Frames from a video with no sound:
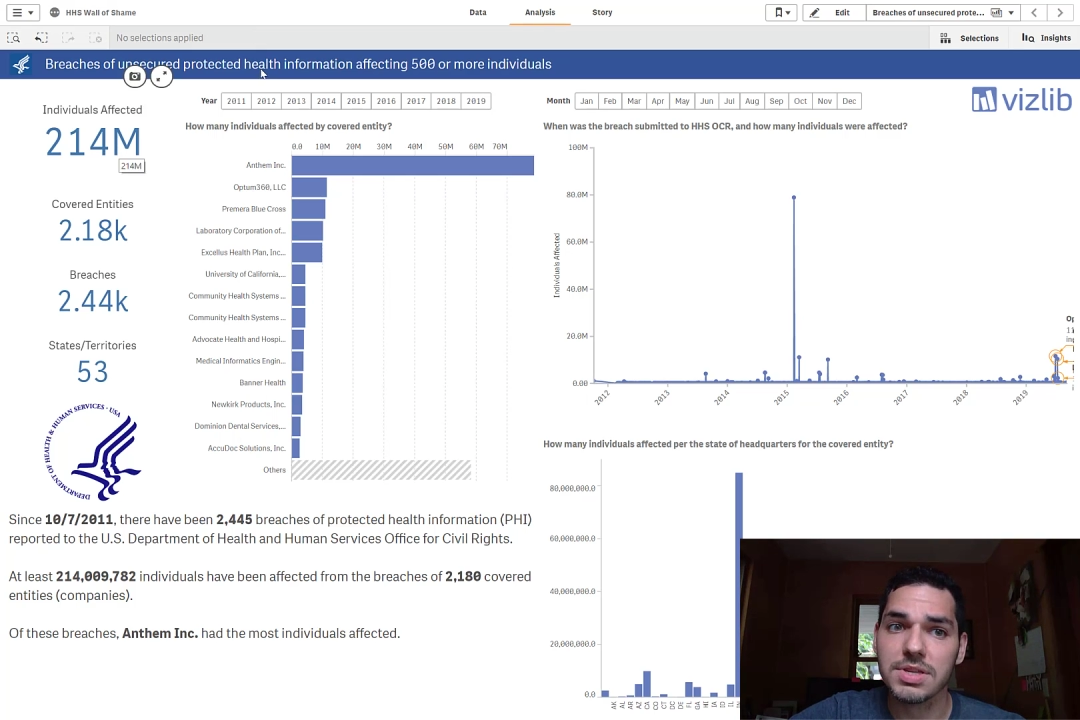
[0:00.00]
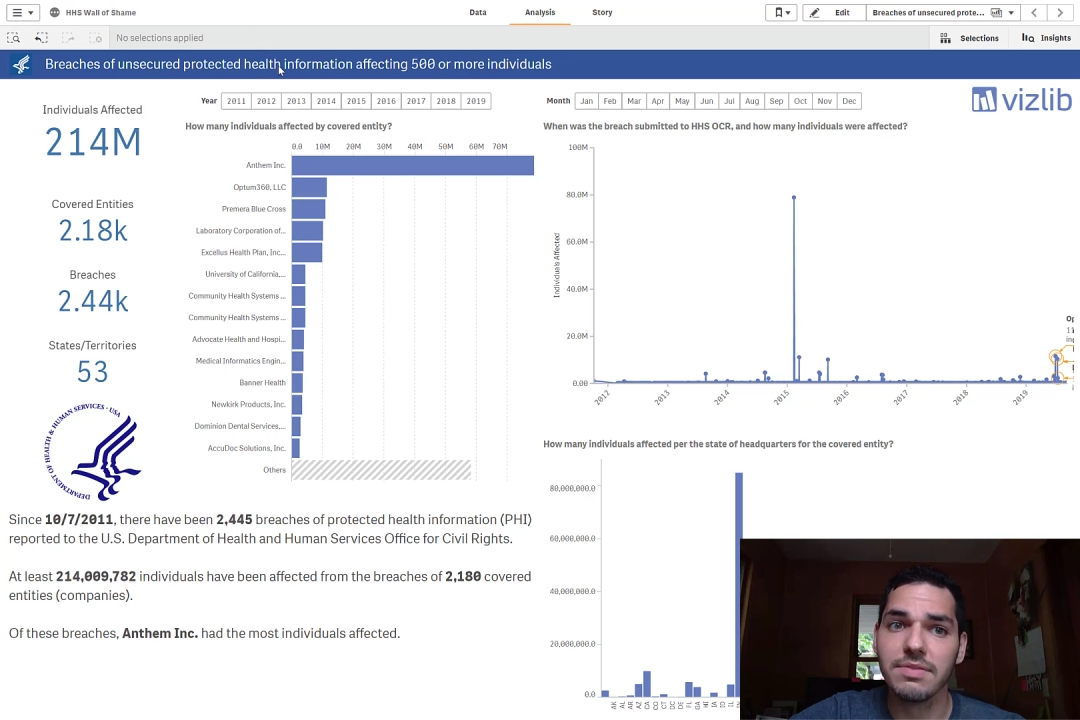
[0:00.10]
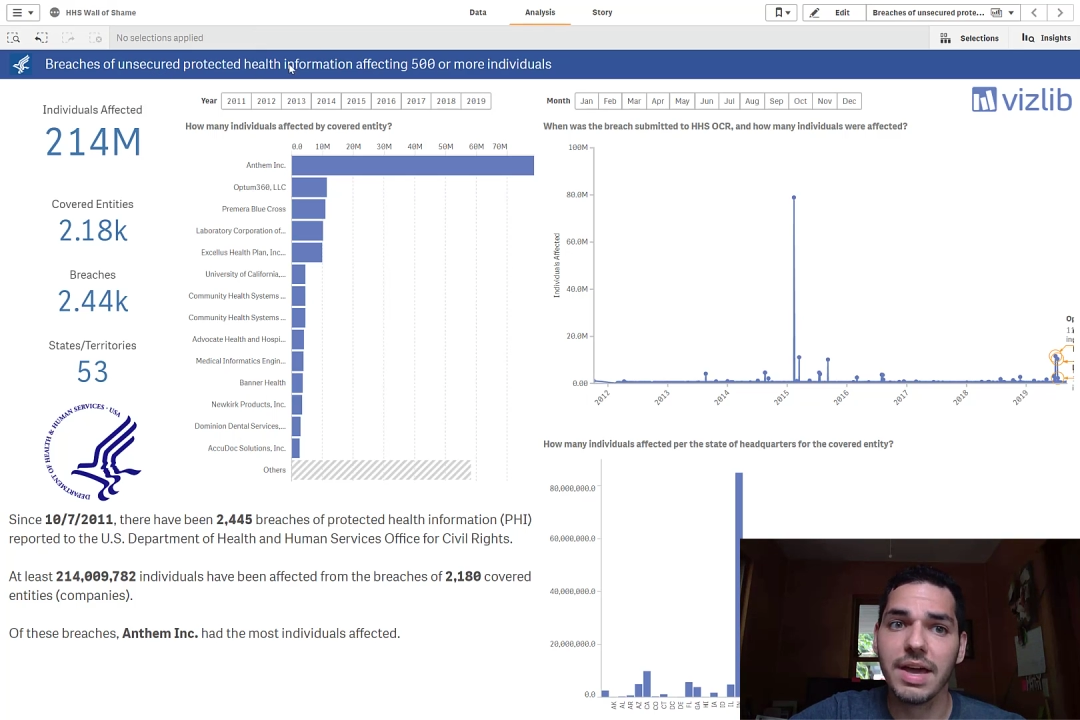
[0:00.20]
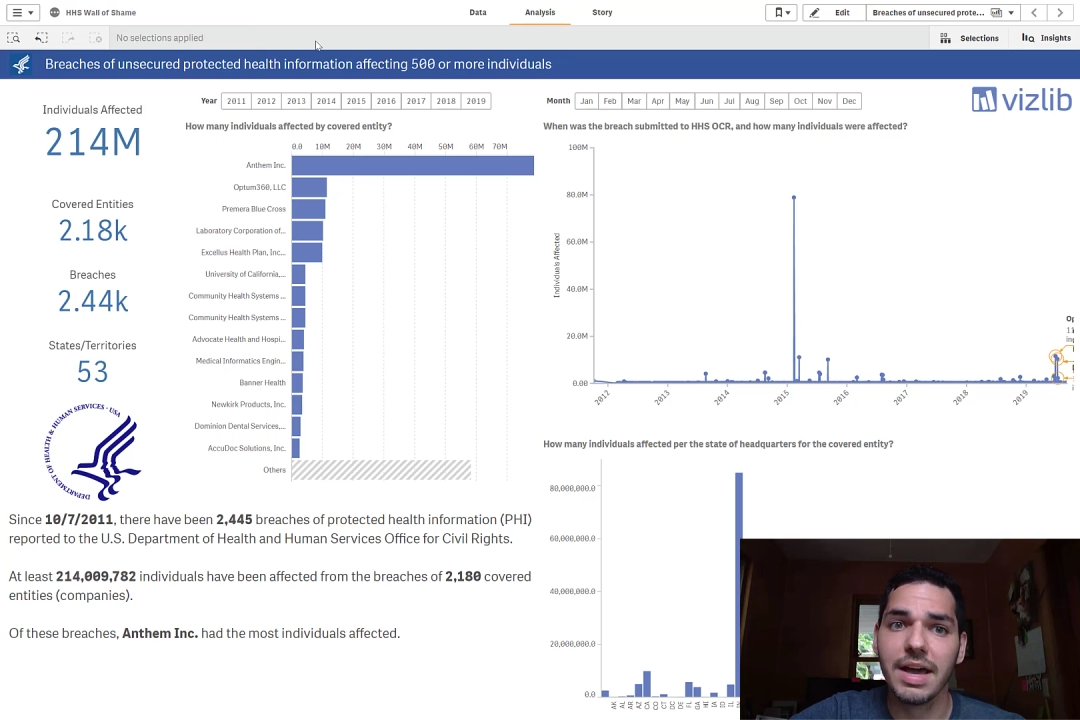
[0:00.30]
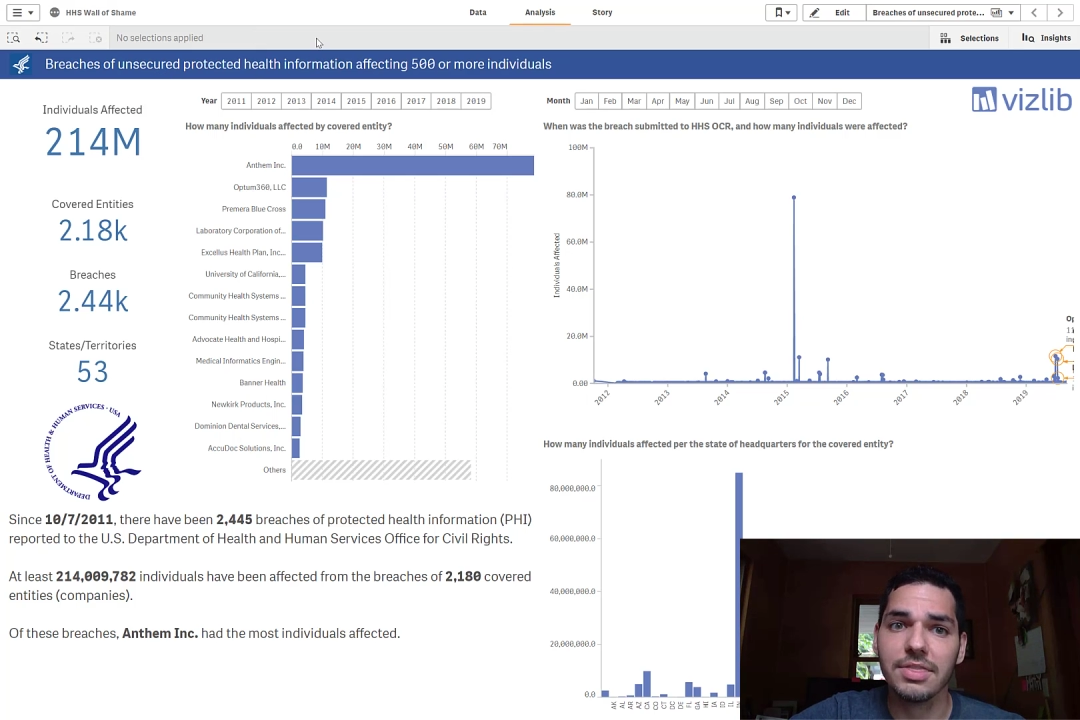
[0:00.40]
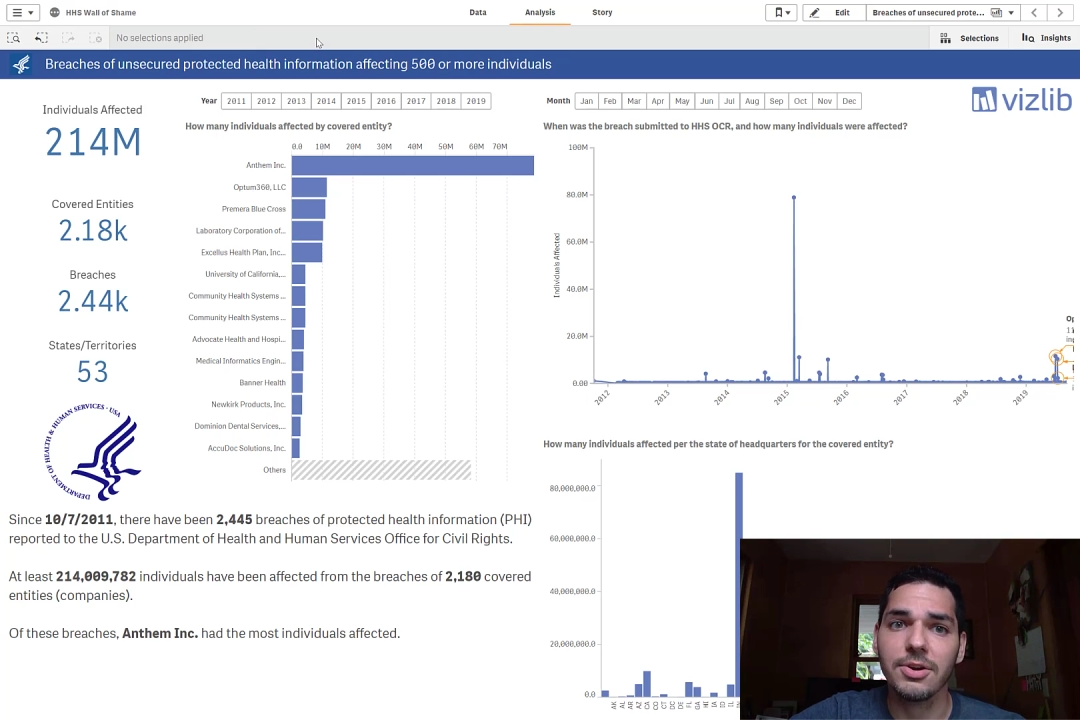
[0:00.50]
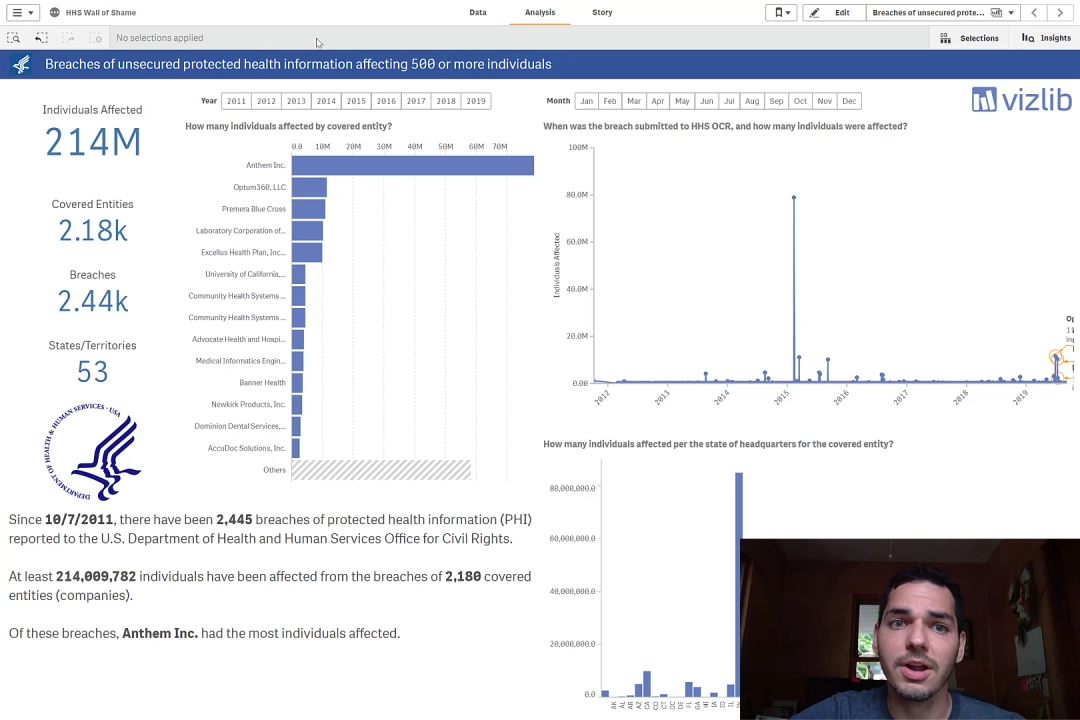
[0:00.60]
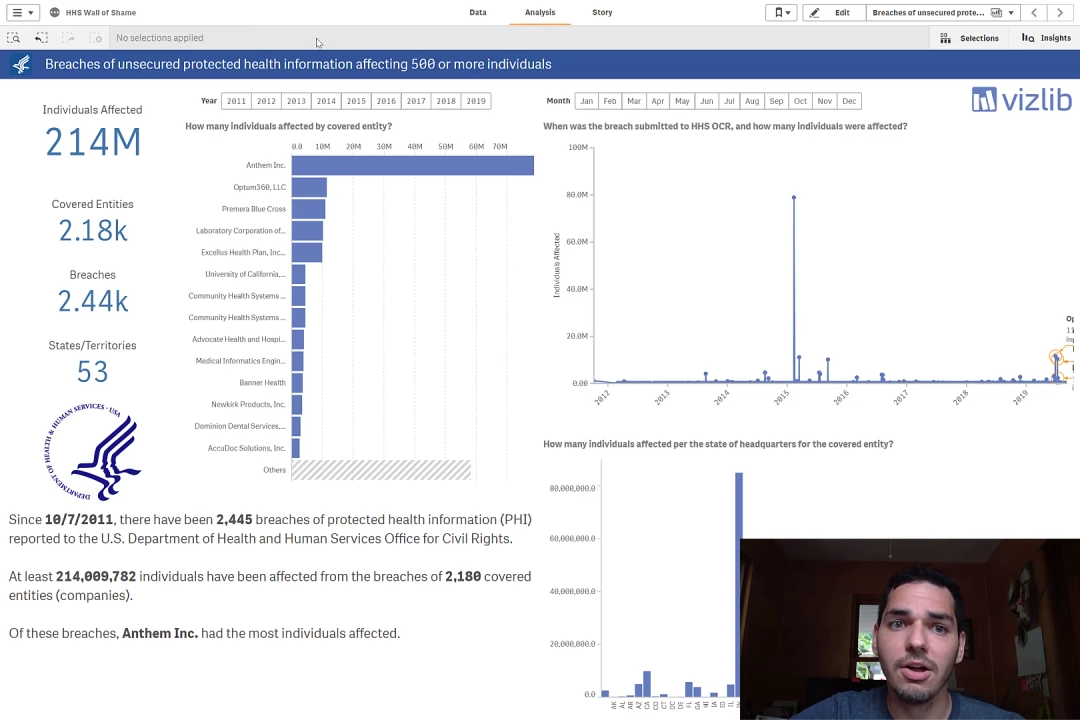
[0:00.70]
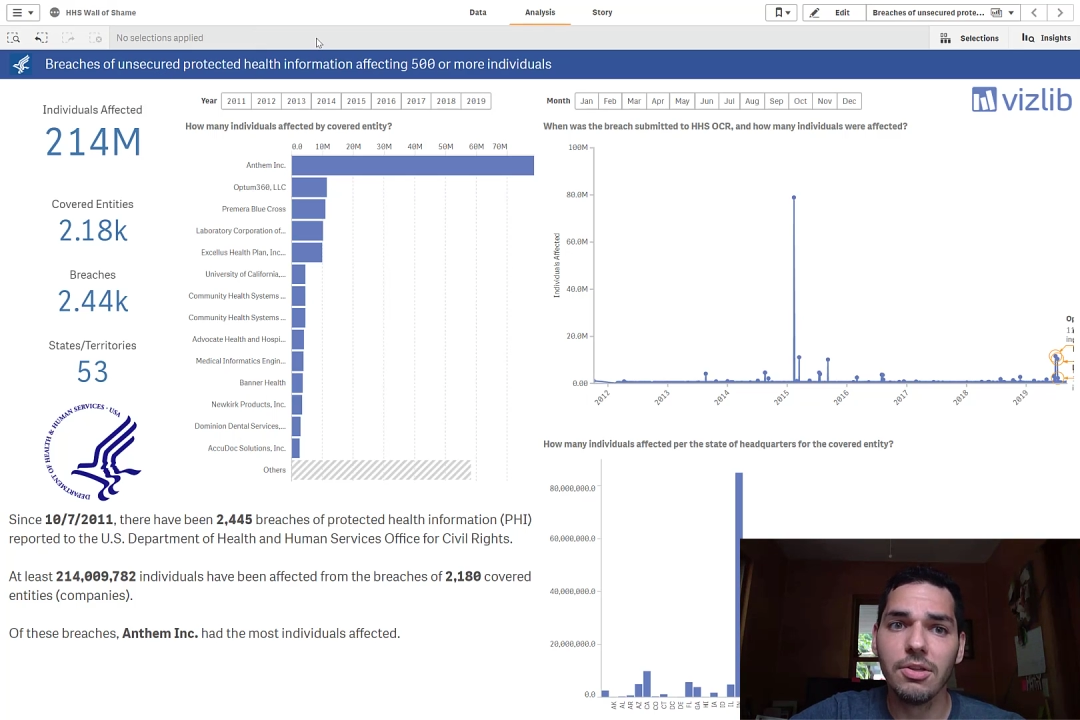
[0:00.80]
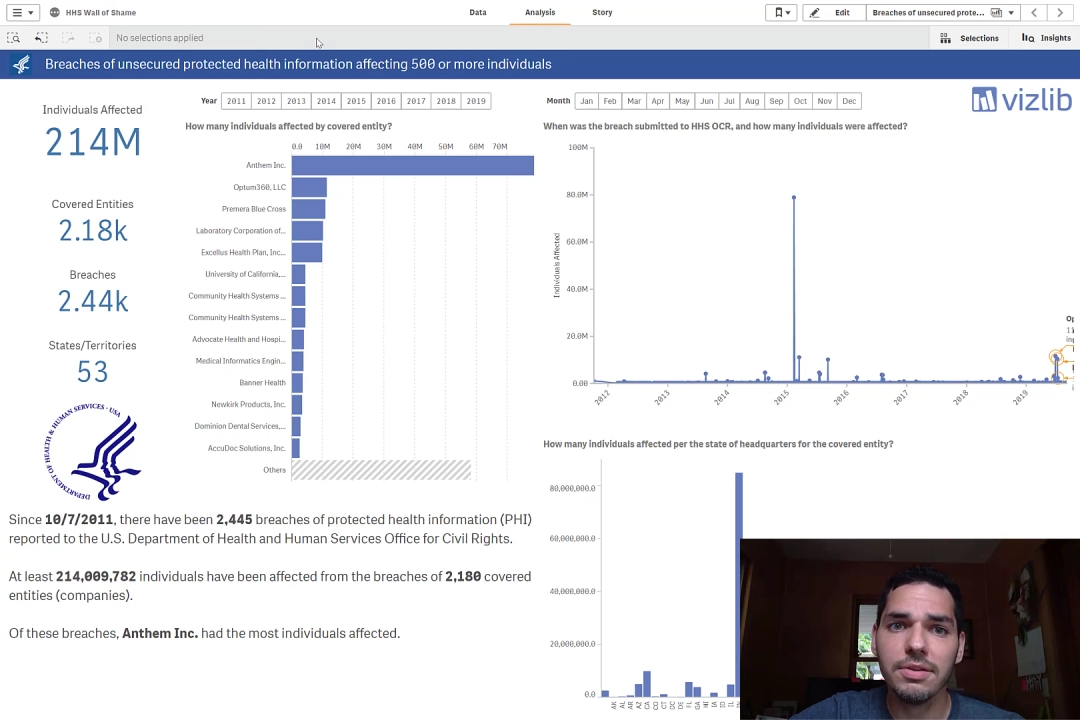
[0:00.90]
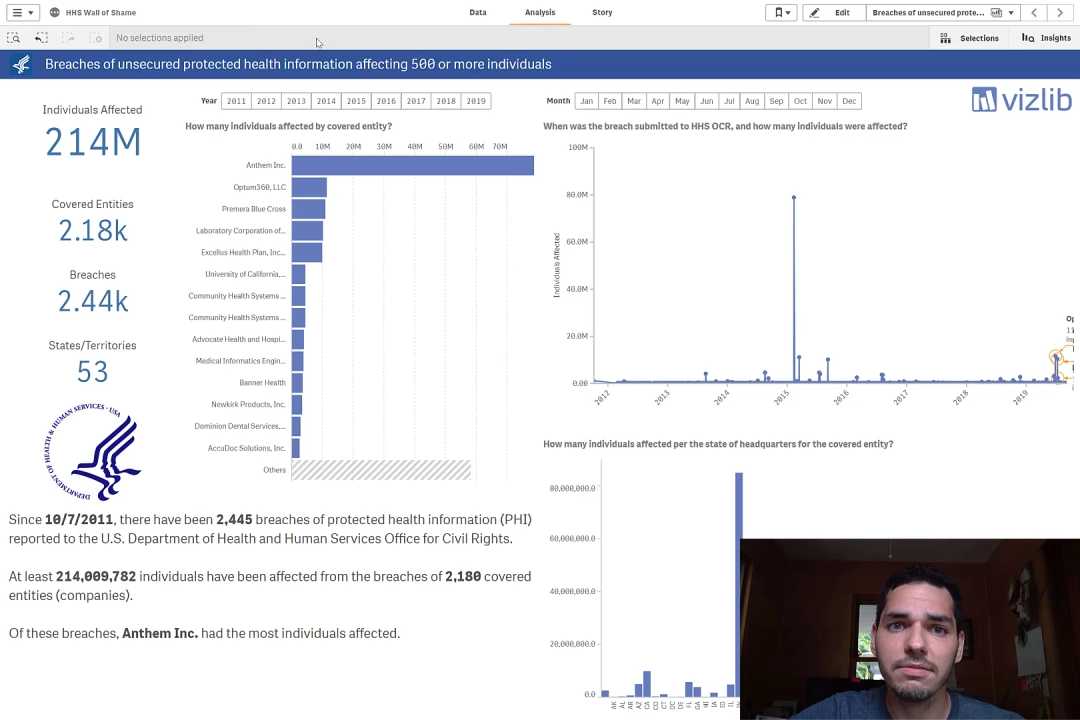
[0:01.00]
have had their health